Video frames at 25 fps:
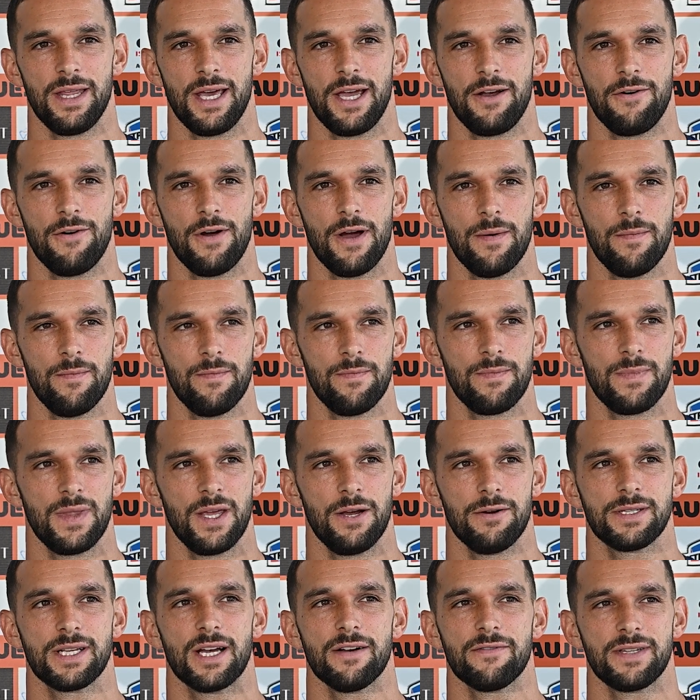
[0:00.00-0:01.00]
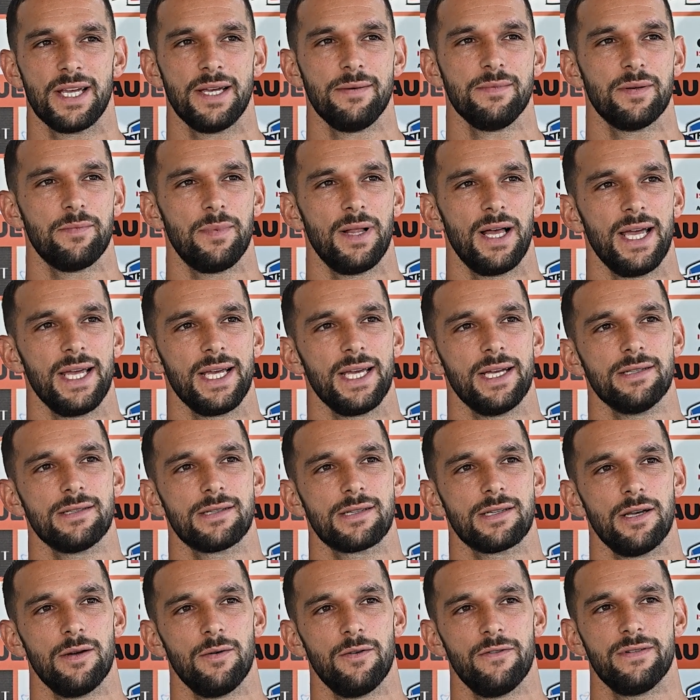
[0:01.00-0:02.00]
They're a tough team to play
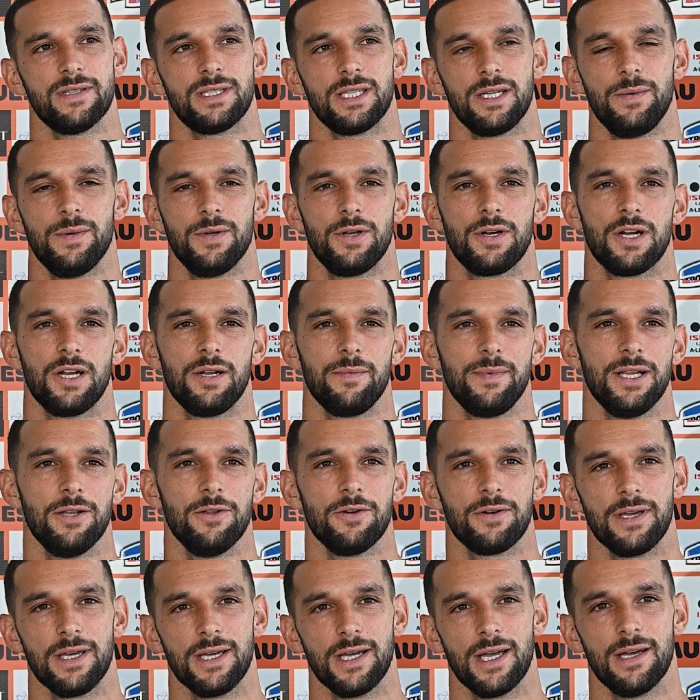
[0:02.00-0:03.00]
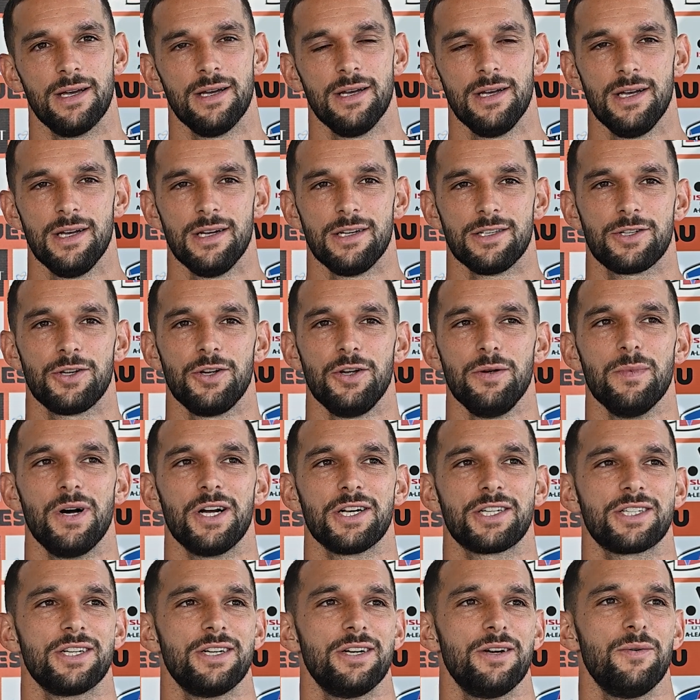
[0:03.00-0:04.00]
against. So obviously we're not going to be looking at too
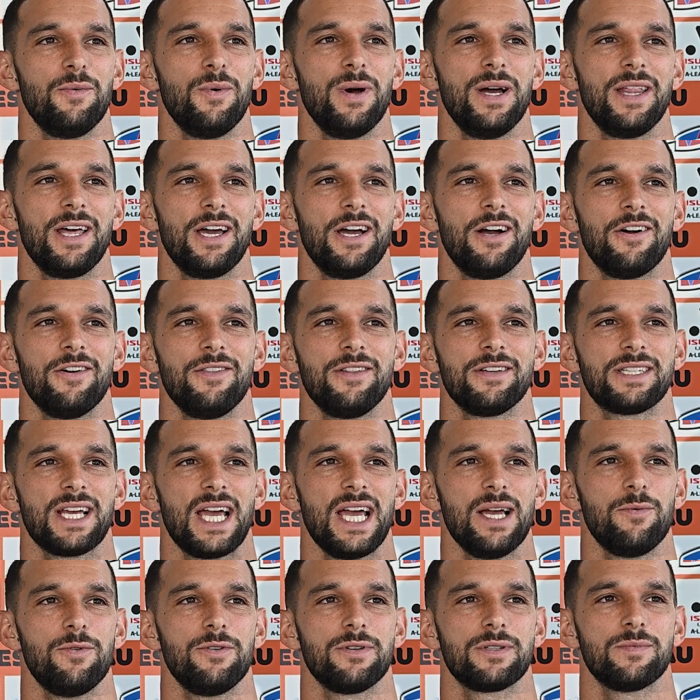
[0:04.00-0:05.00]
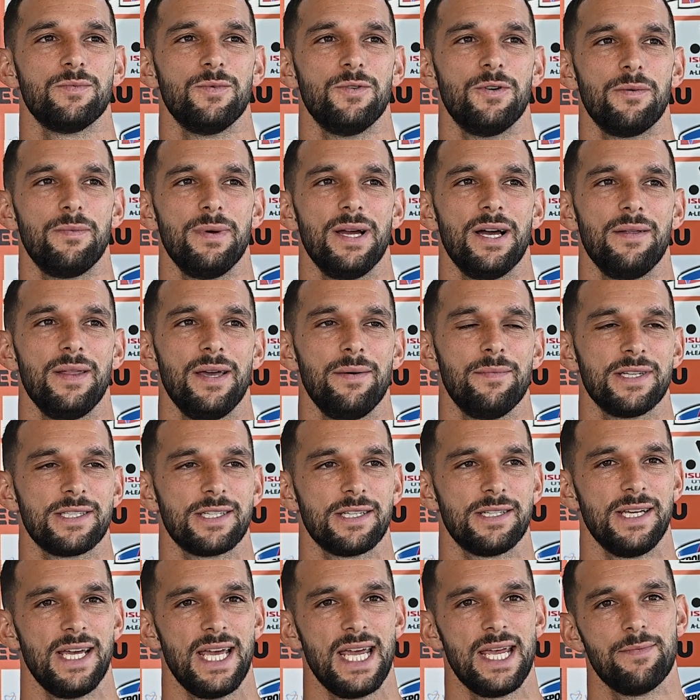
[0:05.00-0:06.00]
much where they are on the table. It's more about them as
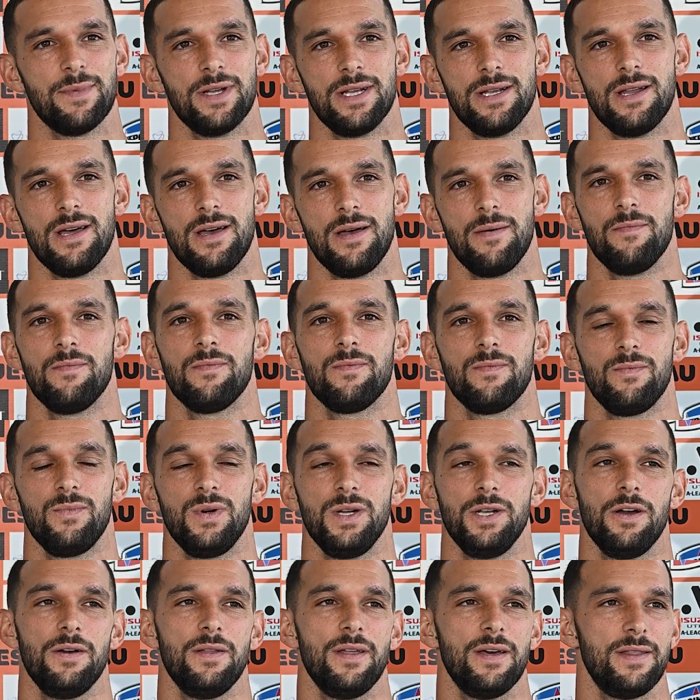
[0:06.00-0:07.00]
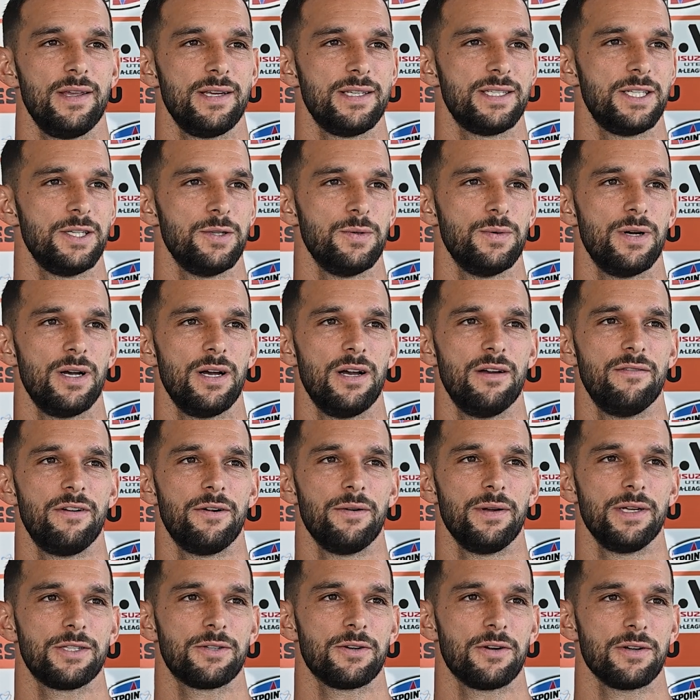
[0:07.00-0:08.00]
a team, and we know that they're still a
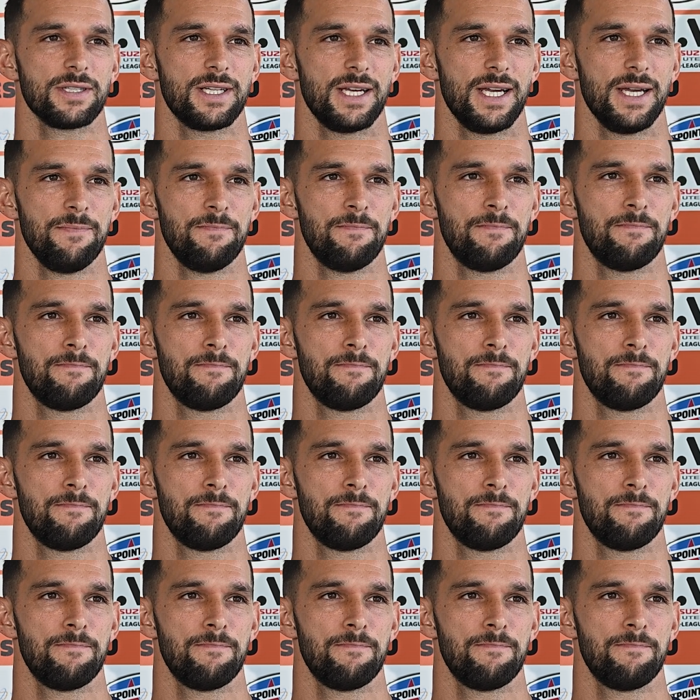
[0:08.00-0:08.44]
very strong team.